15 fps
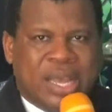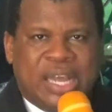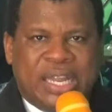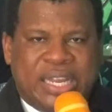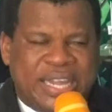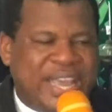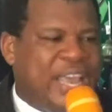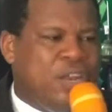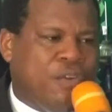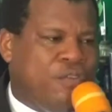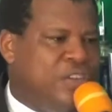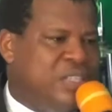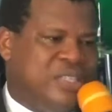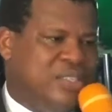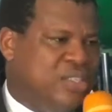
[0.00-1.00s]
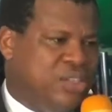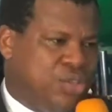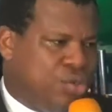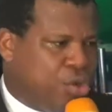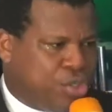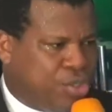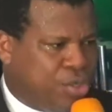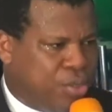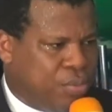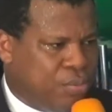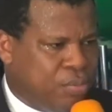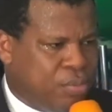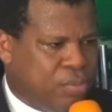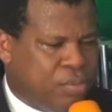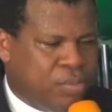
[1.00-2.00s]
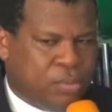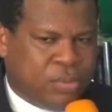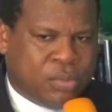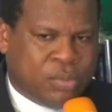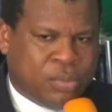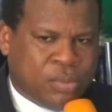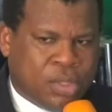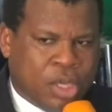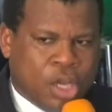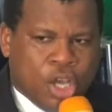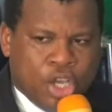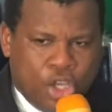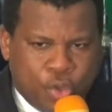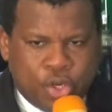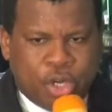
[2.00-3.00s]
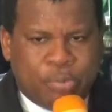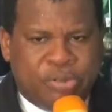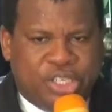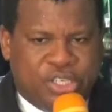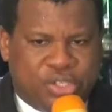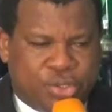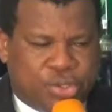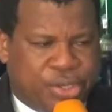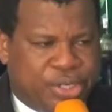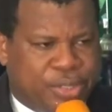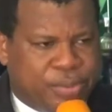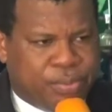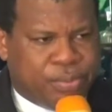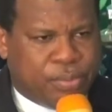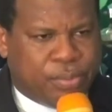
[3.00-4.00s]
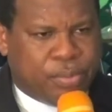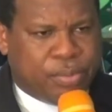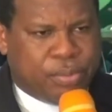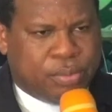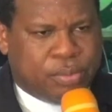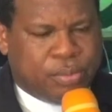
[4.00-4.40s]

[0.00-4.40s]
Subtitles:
The end of it is destruction. You will not be destroyed. Amen.